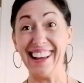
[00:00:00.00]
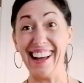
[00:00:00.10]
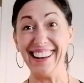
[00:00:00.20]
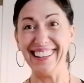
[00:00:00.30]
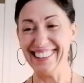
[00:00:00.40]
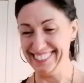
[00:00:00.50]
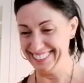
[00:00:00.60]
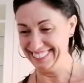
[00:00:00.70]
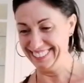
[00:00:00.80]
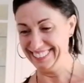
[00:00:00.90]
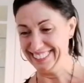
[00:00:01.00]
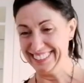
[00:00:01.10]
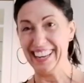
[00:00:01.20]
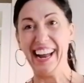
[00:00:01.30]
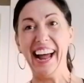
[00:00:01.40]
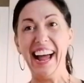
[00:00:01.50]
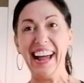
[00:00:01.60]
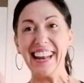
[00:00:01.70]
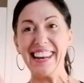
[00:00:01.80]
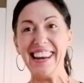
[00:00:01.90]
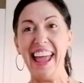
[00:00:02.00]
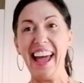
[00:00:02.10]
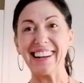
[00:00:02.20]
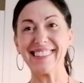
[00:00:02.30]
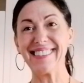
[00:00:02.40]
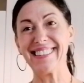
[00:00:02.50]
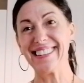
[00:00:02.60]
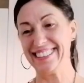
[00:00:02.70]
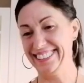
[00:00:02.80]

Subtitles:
Done. Next,